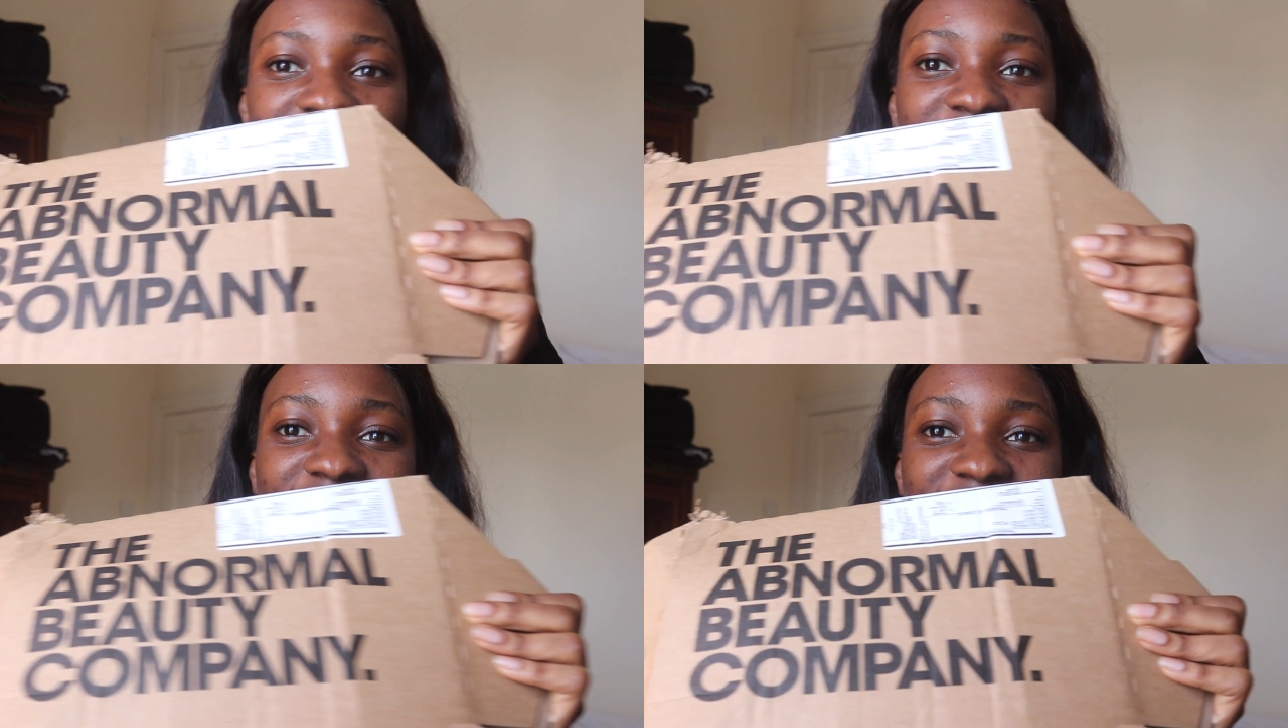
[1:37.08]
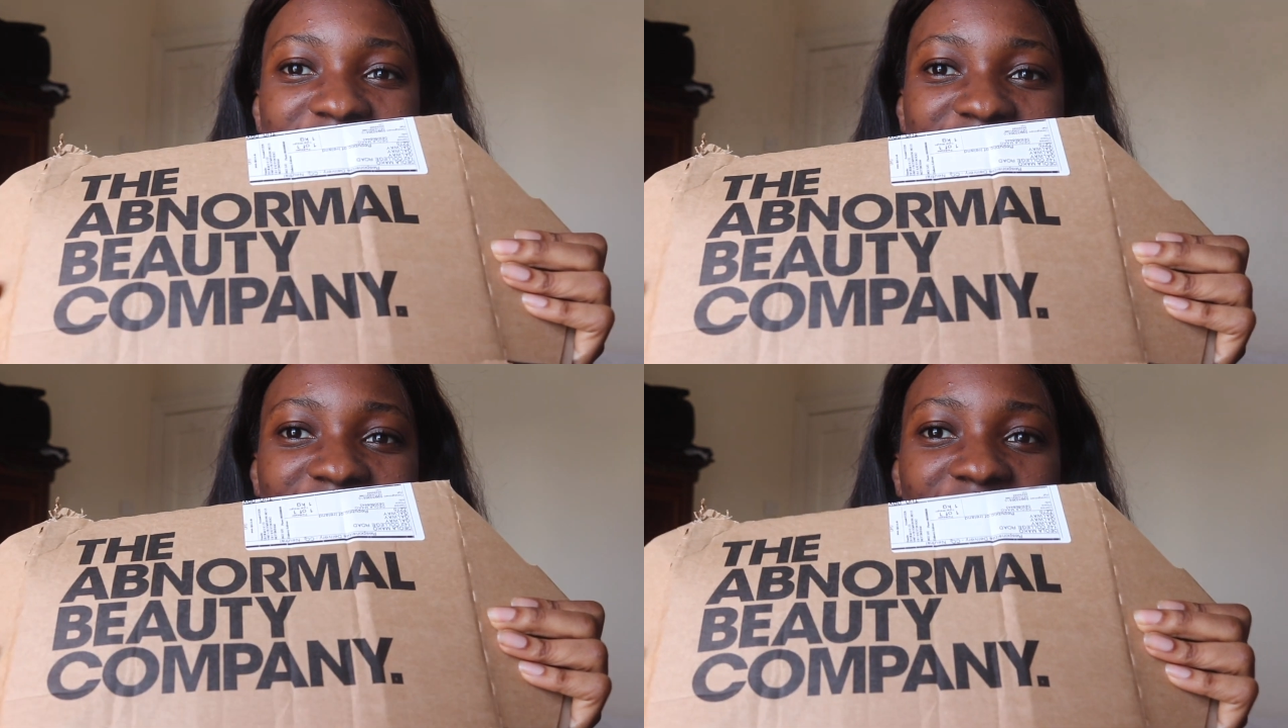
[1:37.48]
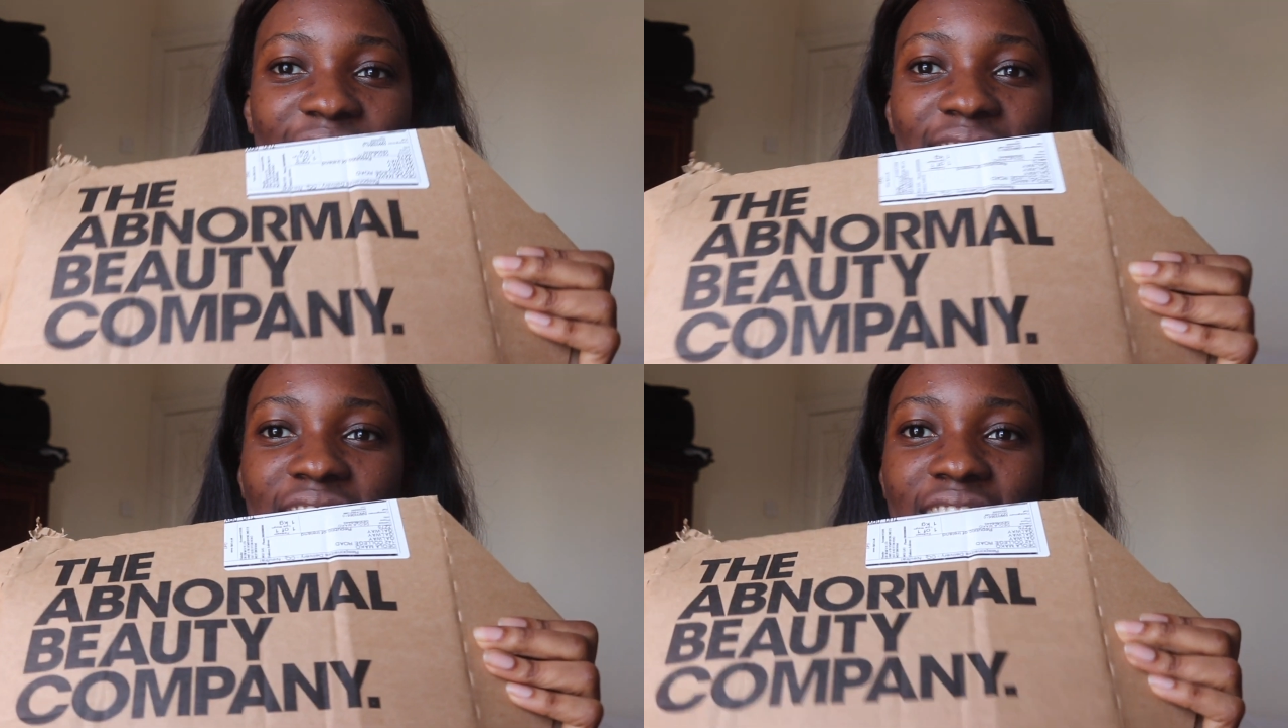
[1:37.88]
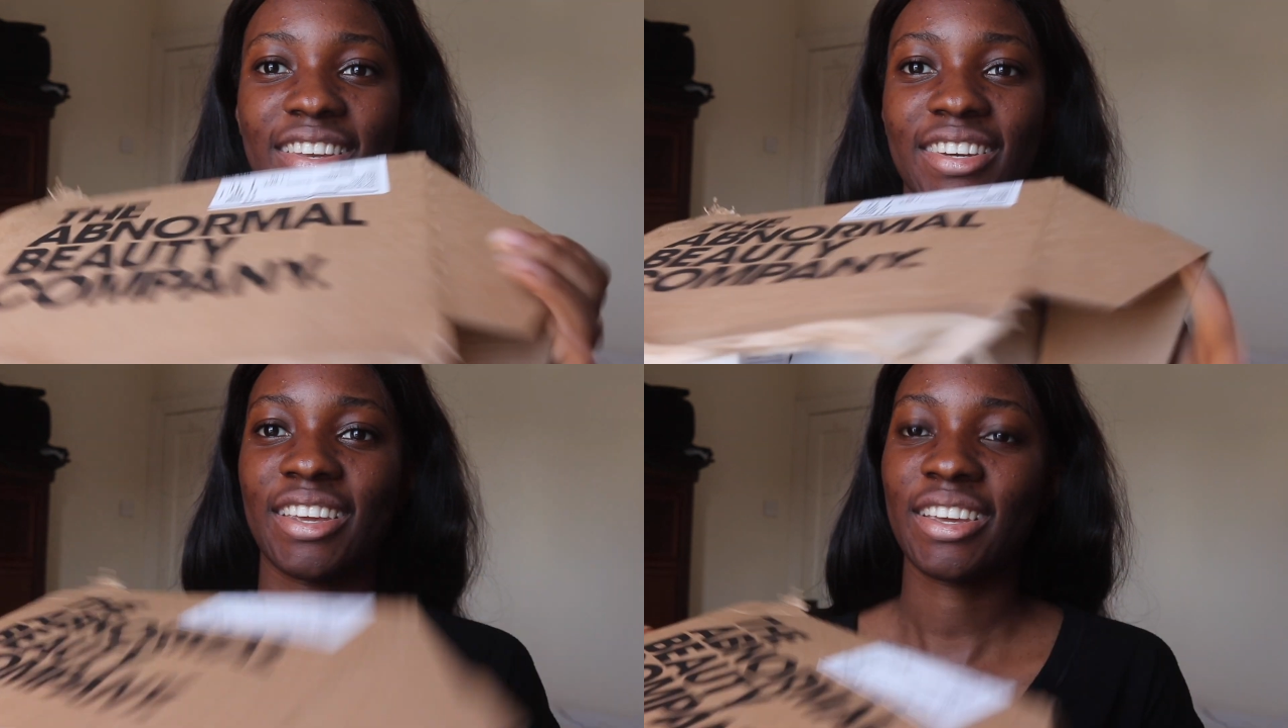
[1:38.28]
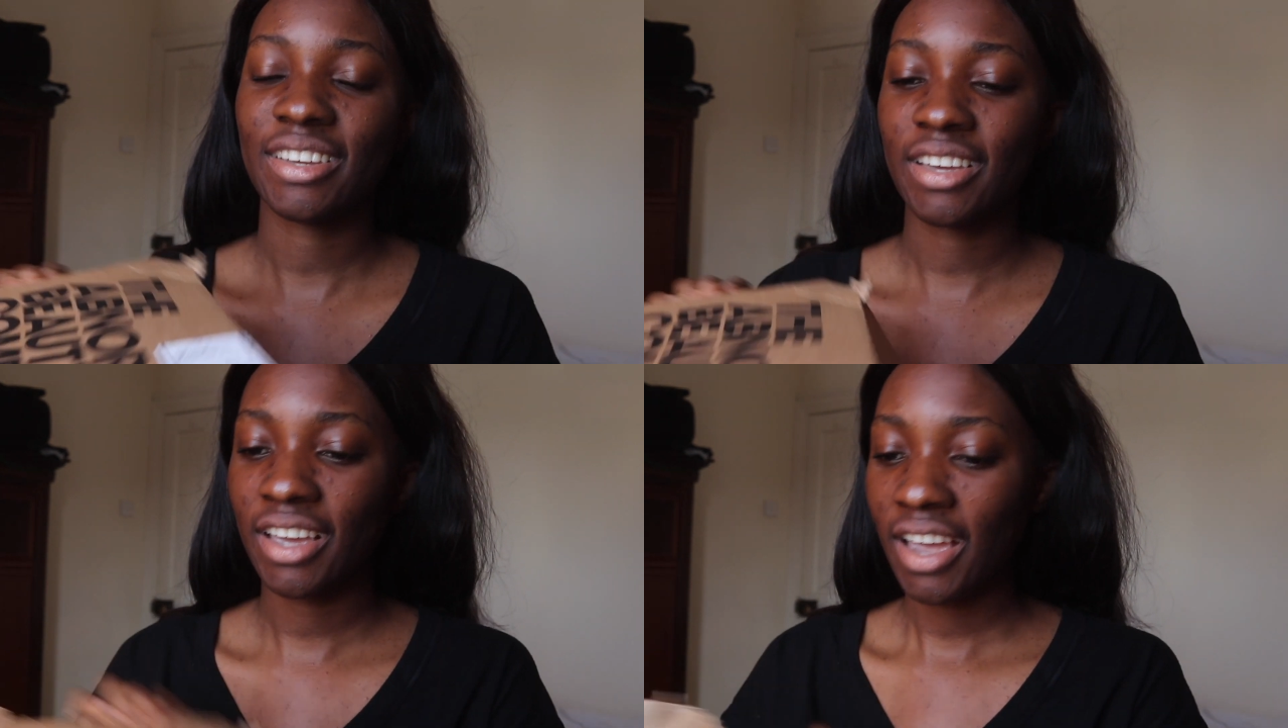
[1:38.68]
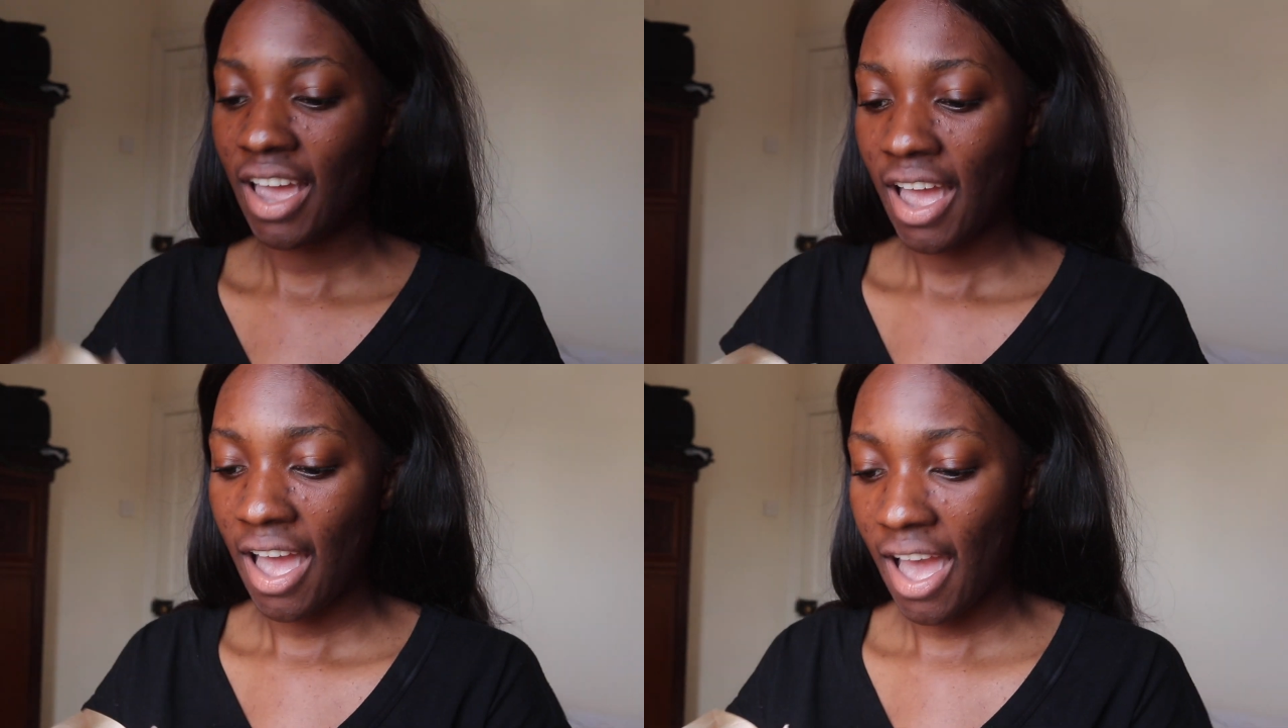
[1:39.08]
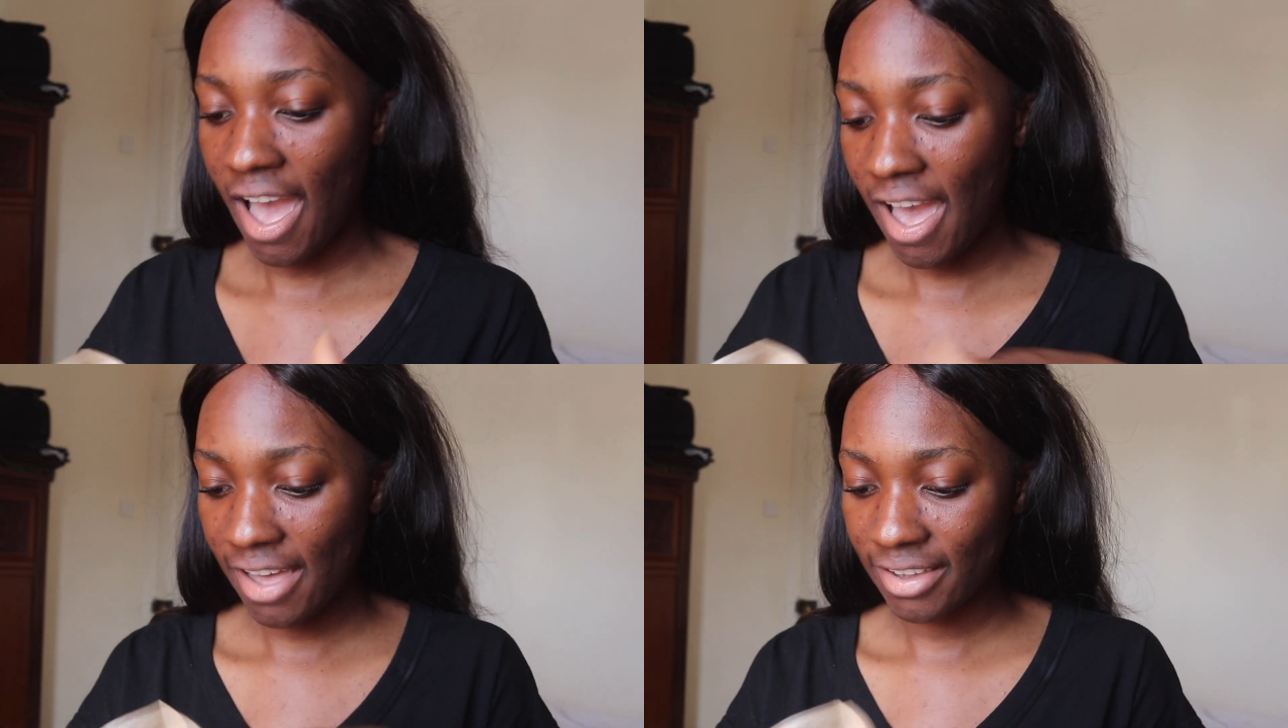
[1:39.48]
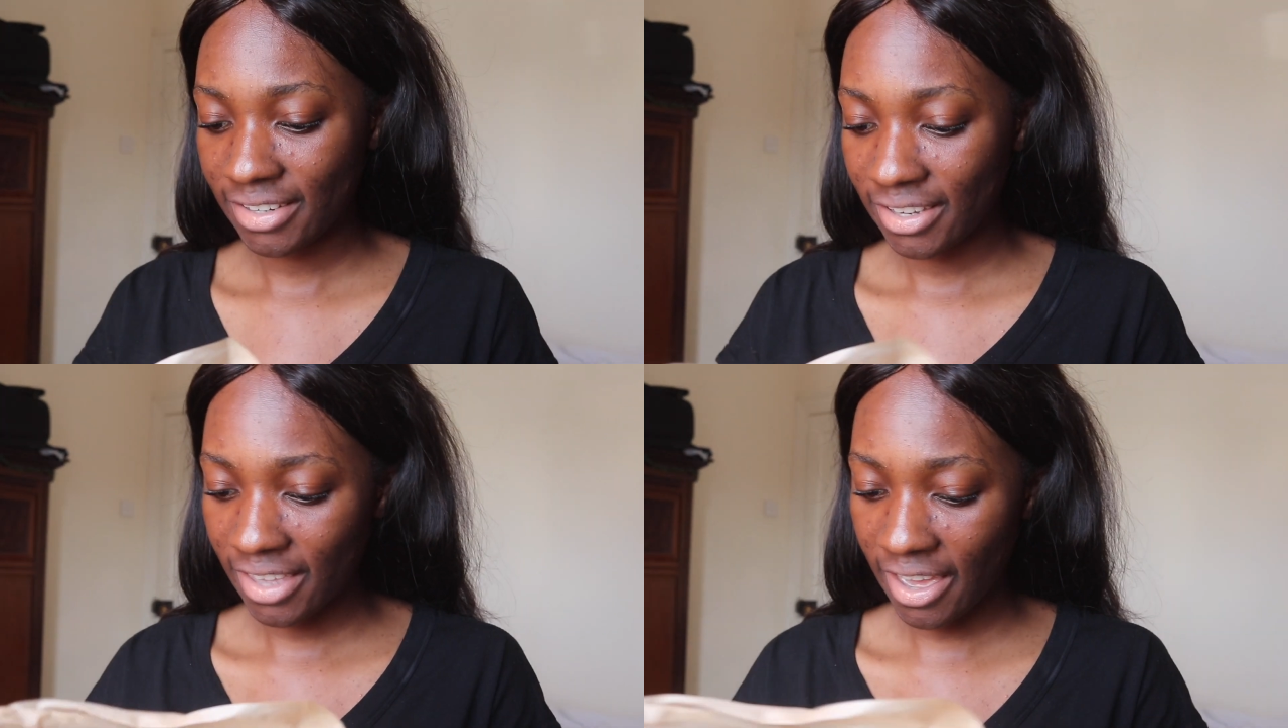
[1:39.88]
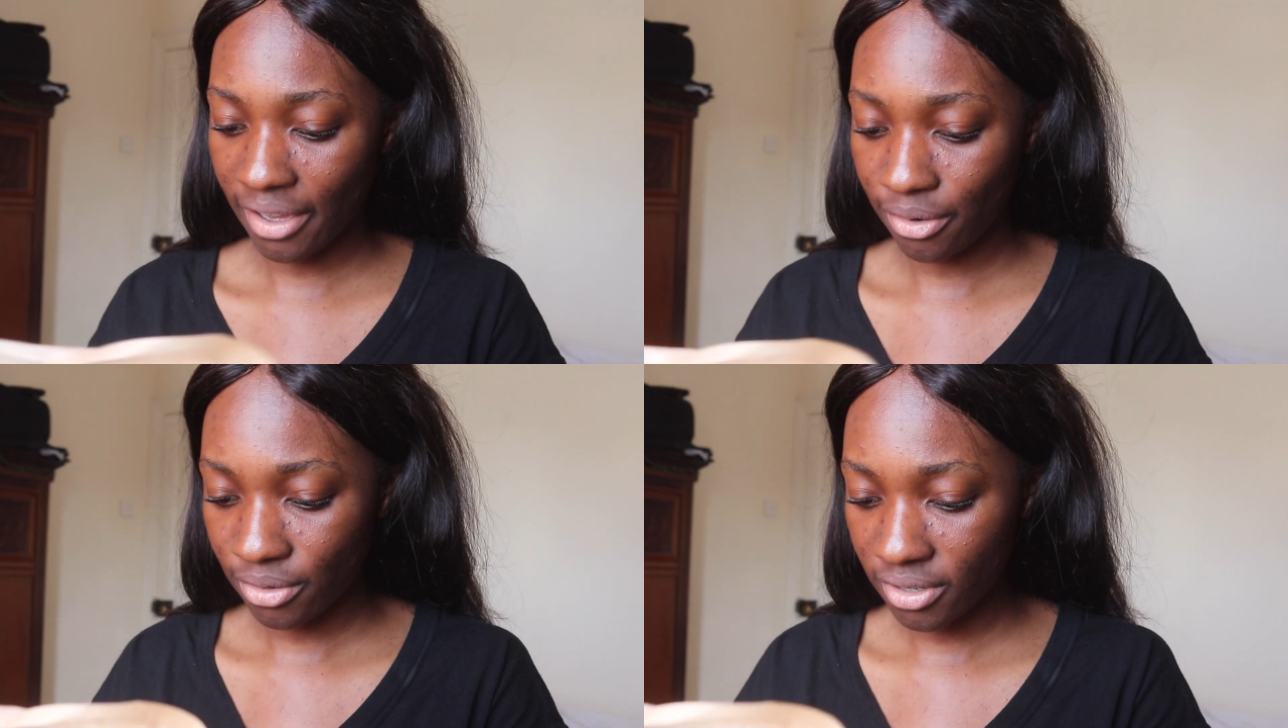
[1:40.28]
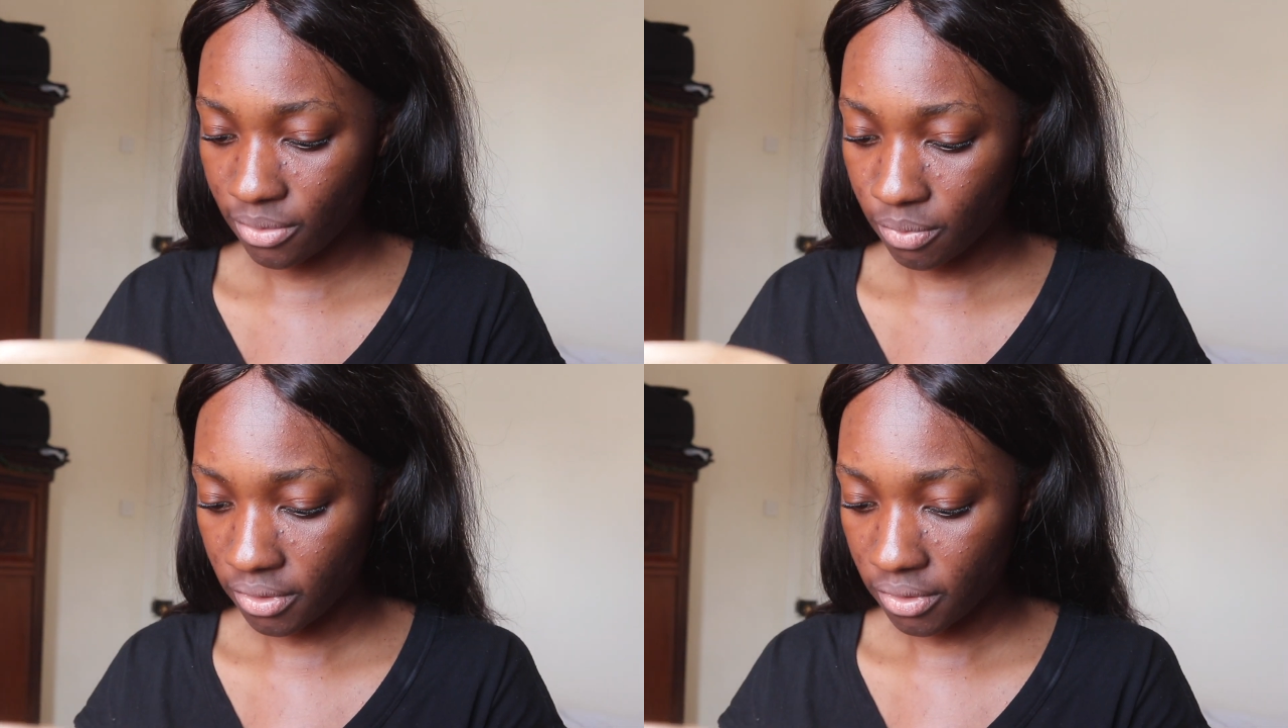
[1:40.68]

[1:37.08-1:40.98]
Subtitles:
It just came in. And yeah, I ordered